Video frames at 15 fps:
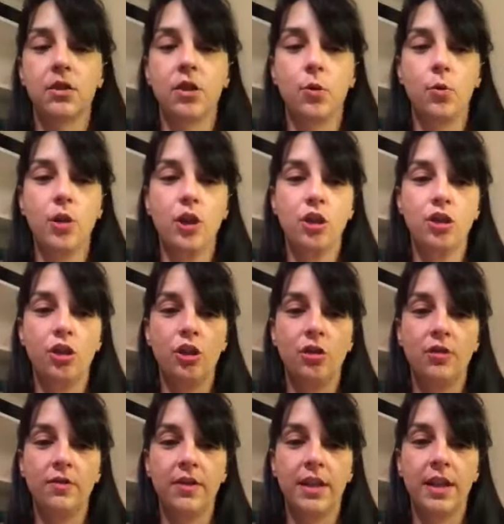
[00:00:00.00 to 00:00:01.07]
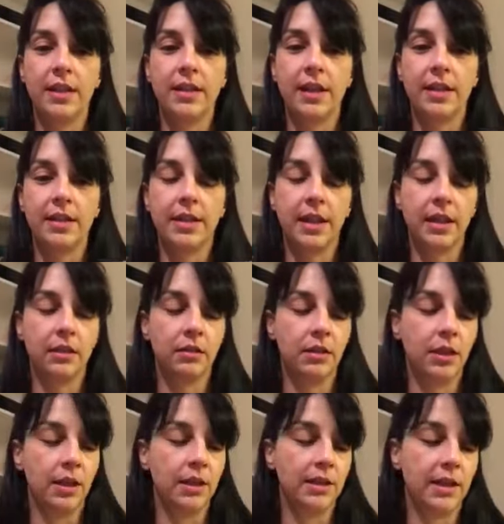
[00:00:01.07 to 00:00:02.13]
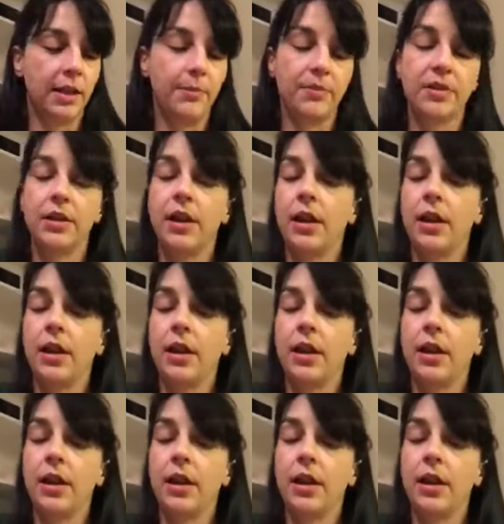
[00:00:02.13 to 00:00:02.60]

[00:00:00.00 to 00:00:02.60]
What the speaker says: that we can use for these nesting stamps.